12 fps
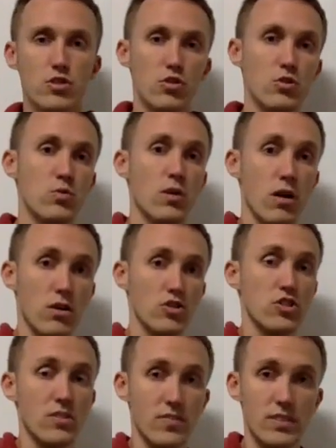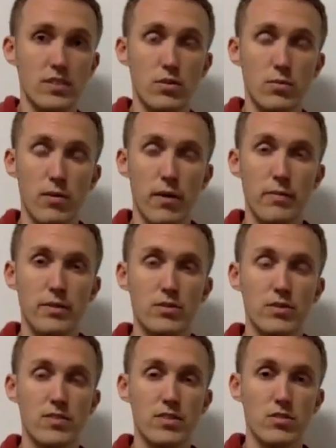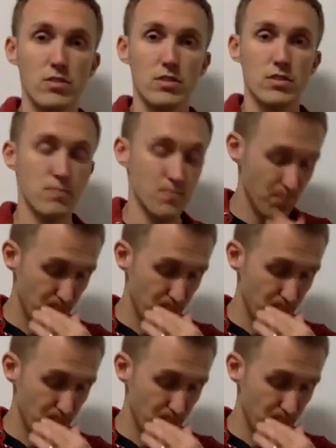to our geophysical parameters of interest.